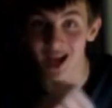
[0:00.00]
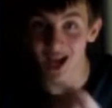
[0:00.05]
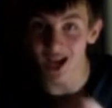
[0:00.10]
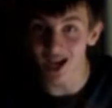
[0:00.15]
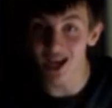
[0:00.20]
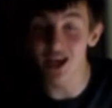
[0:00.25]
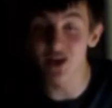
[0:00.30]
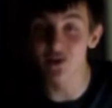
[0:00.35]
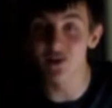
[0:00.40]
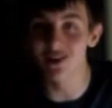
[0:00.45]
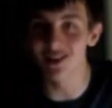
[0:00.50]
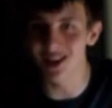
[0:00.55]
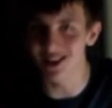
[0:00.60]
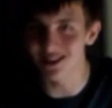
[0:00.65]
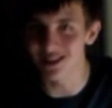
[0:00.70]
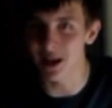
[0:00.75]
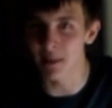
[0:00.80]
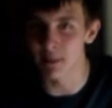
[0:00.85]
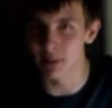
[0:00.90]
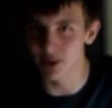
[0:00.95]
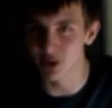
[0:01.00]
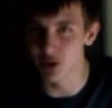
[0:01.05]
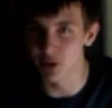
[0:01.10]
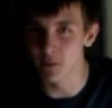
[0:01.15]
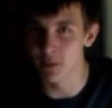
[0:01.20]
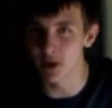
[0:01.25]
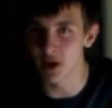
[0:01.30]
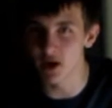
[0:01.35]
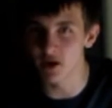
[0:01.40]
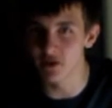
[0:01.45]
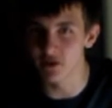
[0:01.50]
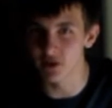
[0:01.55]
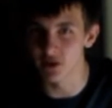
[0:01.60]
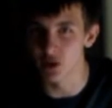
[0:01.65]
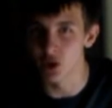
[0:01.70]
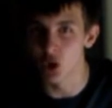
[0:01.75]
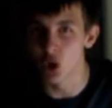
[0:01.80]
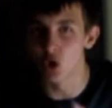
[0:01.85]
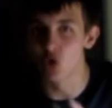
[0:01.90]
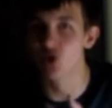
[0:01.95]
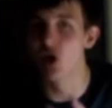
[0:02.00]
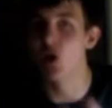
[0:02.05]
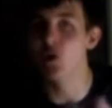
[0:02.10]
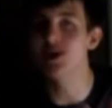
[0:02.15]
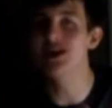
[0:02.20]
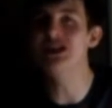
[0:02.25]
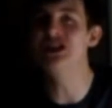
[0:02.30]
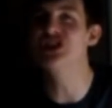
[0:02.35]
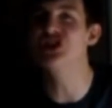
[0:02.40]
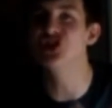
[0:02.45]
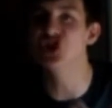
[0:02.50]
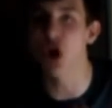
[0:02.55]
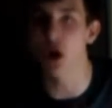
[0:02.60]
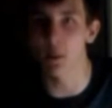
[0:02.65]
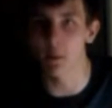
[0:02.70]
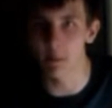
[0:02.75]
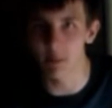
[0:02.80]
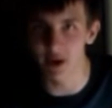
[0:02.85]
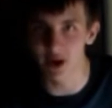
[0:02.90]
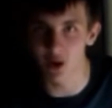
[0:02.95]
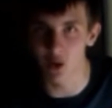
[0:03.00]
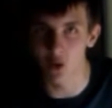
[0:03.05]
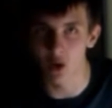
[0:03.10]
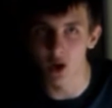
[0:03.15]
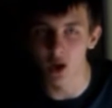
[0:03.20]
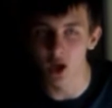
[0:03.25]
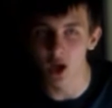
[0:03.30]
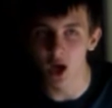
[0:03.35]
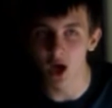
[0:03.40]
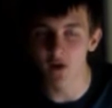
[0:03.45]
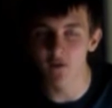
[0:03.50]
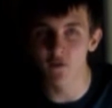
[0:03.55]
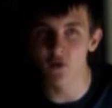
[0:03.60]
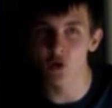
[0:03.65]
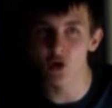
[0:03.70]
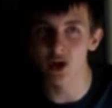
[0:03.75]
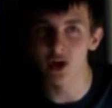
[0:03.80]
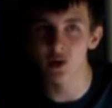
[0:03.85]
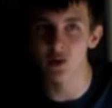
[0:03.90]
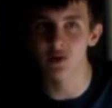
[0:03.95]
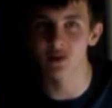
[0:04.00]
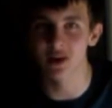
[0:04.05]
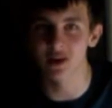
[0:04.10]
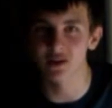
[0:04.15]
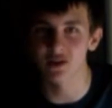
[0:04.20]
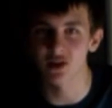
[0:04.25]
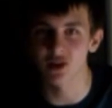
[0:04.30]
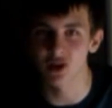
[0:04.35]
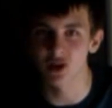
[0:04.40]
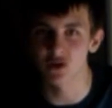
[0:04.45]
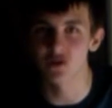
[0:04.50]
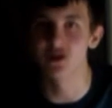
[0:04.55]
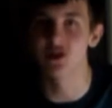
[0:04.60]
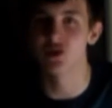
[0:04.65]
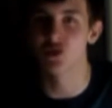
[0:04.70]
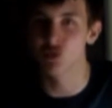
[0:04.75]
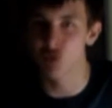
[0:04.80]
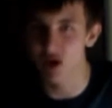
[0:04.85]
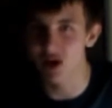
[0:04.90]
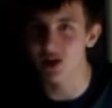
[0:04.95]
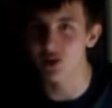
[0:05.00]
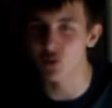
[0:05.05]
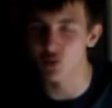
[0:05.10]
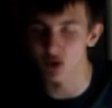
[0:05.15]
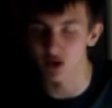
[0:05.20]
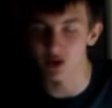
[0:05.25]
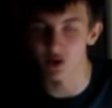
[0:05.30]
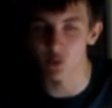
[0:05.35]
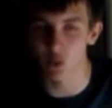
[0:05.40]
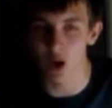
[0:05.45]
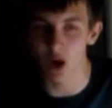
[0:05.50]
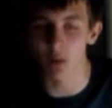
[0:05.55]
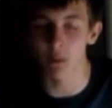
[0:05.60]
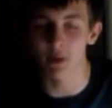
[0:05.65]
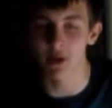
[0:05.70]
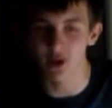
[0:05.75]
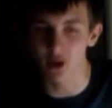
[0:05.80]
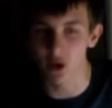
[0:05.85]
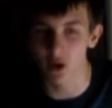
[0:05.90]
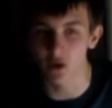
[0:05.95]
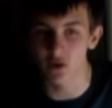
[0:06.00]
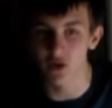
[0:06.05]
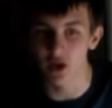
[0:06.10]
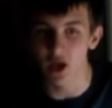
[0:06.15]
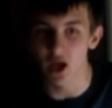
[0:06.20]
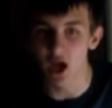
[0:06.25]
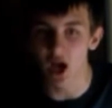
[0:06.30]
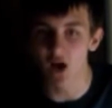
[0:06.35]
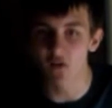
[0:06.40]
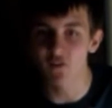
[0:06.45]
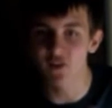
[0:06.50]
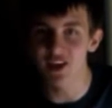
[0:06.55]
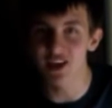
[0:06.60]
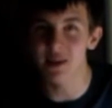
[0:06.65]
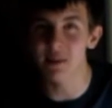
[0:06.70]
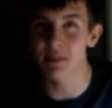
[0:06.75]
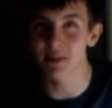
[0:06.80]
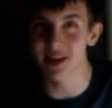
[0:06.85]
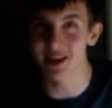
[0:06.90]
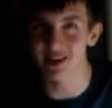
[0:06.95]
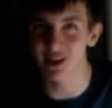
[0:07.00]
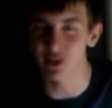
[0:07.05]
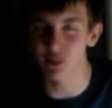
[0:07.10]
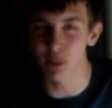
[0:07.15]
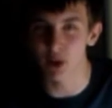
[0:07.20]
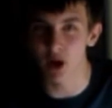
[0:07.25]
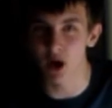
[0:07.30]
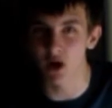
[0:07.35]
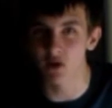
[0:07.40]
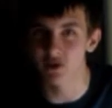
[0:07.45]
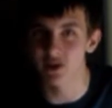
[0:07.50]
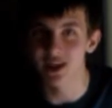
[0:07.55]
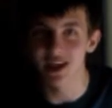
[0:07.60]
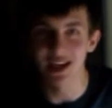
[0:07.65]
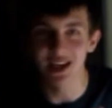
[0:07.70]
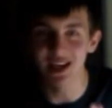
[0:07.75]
I even liked that blue person. Although he shot Bill, I thought he was executed really, really well. Because I think he played his part.